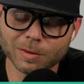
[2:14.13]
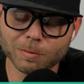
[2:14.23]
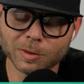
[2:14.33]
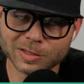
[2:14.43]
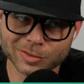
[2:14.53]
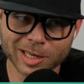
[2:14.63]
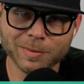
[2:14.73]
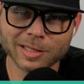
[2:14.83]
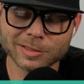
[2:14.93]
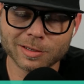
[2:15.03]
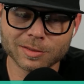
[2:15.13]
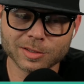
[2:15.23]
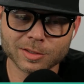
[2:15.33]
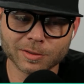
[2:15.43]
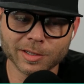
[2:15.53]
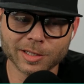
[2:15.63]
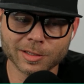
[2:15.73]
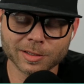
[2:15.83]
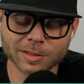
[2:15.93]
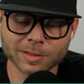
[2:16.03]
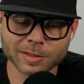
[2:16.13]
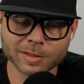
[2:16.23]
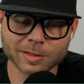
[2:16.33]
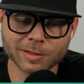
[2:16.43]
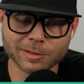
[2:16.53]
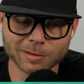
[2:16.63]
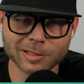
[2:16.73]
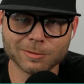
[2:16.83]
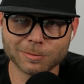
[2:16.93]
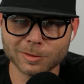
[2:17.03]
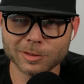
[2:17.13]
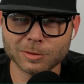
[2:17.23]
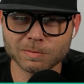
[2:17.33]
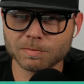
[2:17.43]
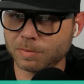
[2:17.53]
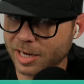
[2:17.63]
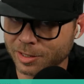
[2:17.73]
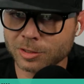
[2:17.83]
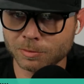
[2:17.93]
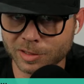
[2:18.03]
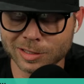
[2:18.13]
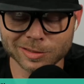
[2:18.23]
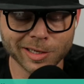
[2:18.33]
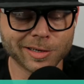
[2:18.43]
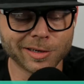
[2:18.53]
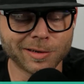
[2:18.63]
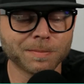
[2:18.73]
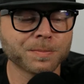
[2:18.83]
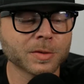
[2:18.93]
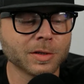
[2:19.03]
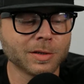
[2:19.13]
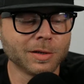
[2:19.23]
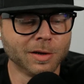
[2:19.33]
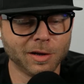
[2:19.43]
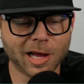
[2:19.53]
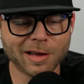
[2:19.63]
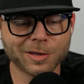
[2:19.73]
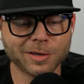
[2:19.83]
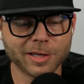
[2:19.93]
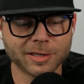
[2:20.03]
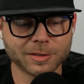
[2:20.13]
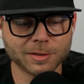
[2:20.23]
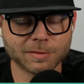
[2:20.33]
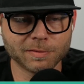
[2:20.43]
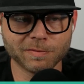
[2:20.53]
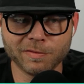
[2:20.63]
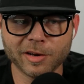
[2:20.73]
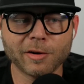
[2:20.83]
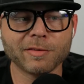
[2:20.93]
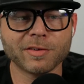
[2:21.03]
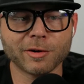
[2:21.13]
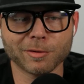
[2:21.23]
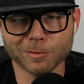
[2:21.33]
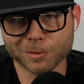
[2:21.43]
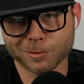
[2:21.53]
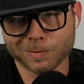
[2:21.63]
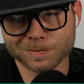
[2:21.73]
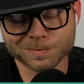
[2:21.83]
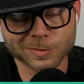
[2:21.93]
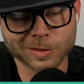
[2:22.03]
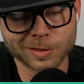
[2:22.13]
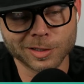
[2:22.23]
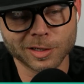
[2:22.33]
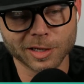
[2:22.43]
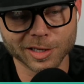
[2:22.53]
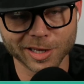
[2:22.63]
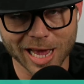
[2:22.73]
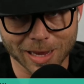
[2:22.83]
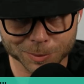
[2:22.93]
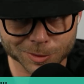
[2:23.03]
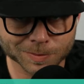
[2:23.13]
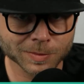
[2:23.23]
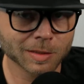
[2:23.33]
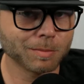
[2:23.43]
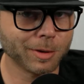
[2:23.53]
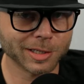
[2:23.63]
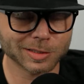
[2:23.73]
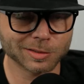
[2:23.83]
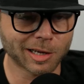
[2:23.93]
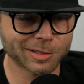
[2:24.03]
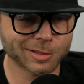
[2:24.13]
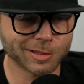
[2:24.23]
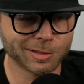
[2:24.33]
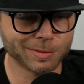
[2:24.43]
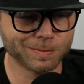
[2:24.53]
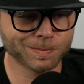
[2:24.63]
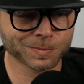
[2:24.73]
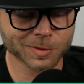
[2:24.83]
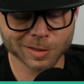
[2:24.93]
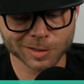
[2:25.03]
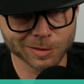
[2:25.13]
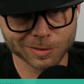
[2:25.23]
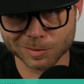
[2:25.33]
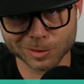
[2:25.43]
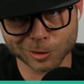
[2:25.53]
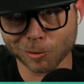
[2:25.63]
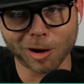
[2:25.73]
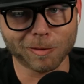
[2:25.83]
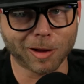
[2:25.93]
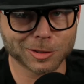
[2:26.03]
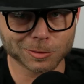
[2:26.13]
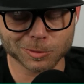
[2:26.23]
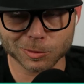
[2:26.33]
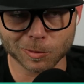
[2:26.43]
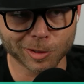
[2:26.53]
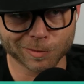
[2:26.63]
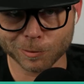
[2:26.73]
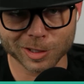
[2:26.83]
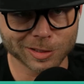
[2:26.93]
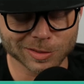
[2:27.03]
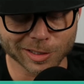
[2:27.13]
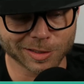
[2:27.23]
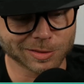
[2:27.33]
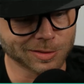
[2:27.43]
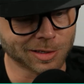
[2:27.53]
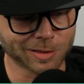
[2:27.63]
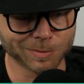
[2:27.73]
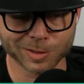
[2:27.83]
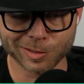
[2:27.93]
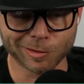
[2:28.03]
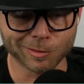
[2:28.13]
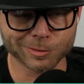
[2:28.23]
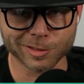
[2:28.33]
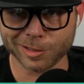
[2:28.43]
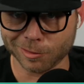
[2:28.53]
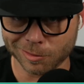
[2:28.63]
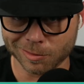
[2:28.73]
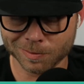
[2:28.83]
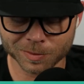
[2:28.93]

When Sam gets on this screen, y'all need to really pay attention to what he's saying now. I cut very, very little gaps, but it's not to, the chronological story of what he said has not been altered at all.